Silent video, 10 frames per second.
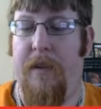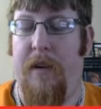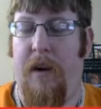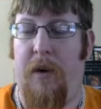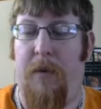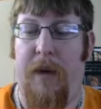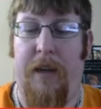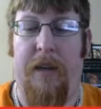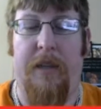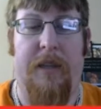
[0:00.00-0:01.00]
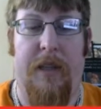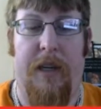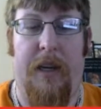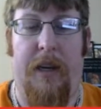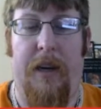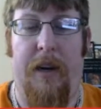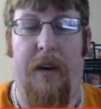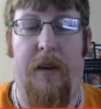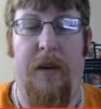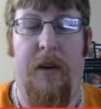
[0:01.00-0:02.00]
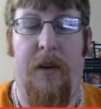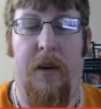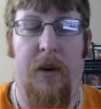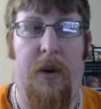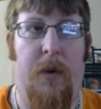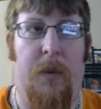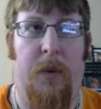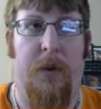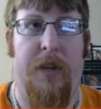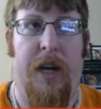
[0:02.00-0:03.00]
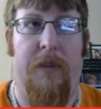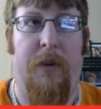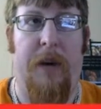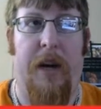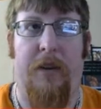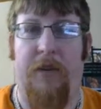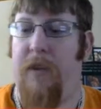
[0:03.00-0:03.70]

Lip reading: Alright, let's see. We'll save O-Catcher for